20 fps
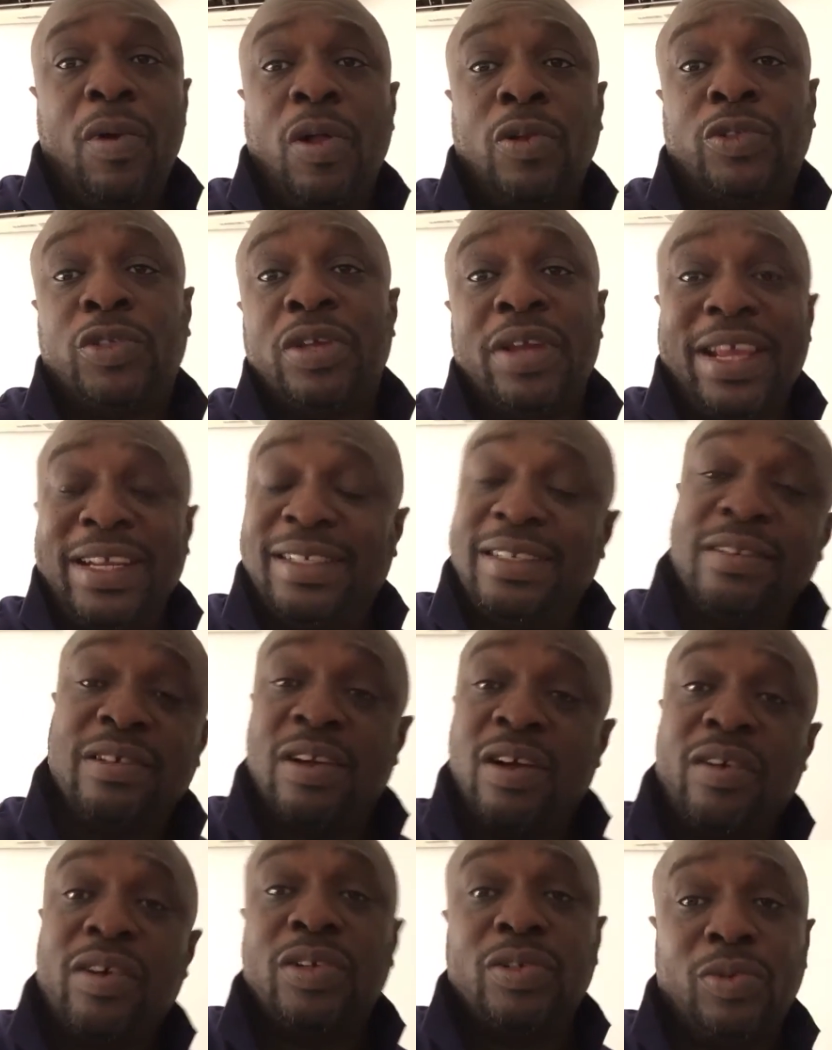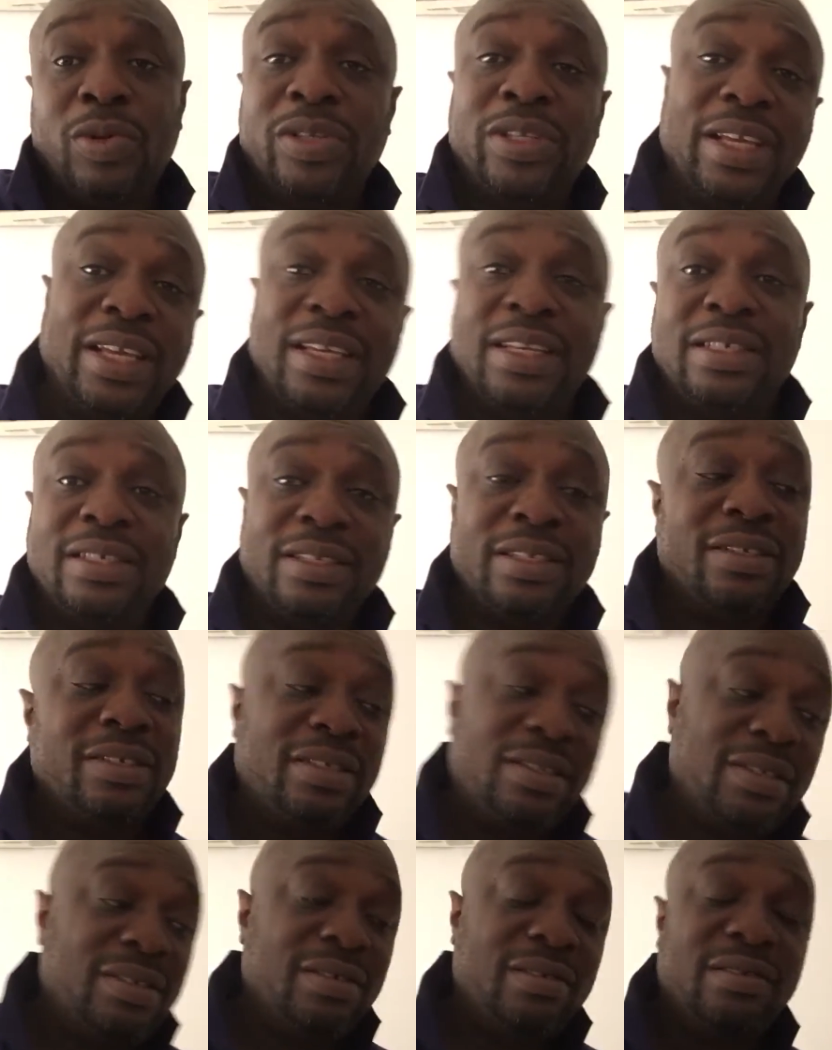alternating current water
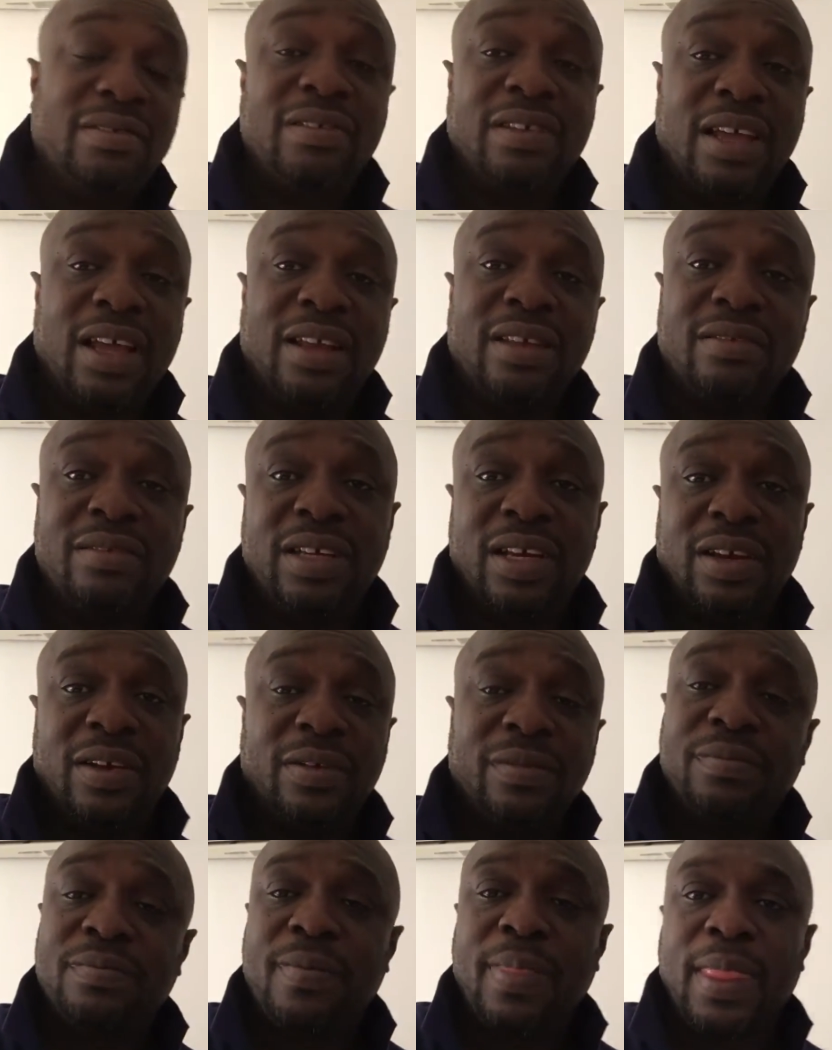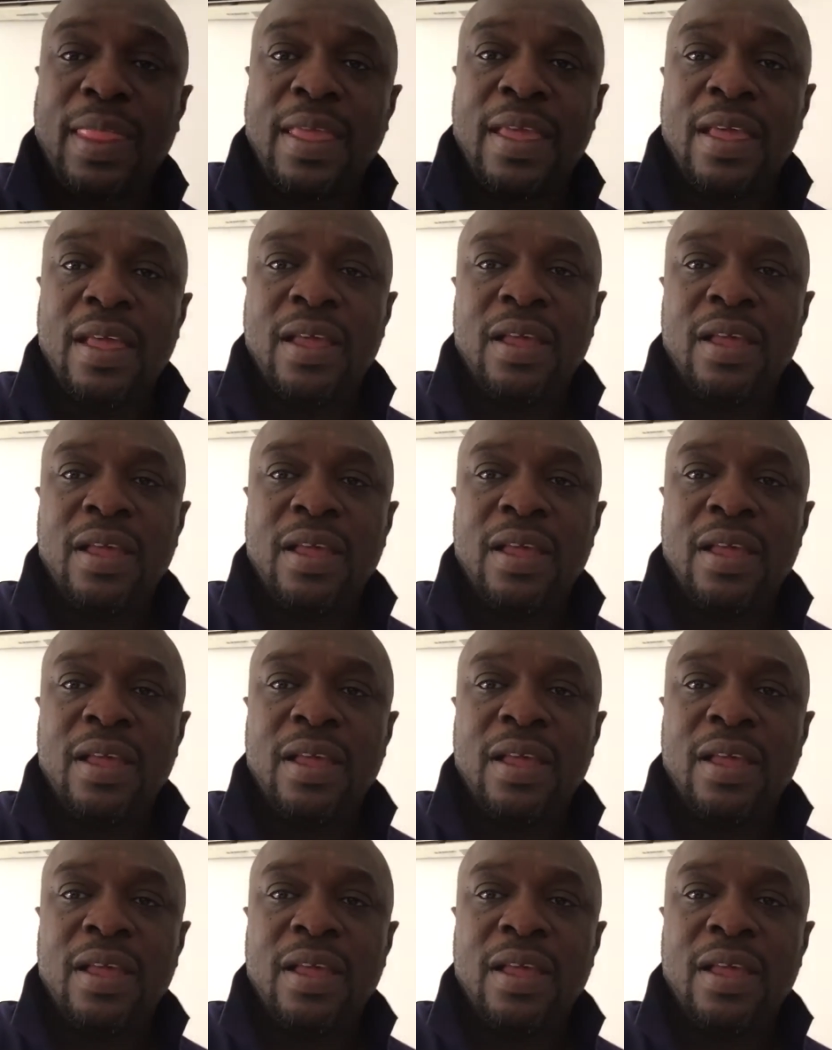heaters, and you know.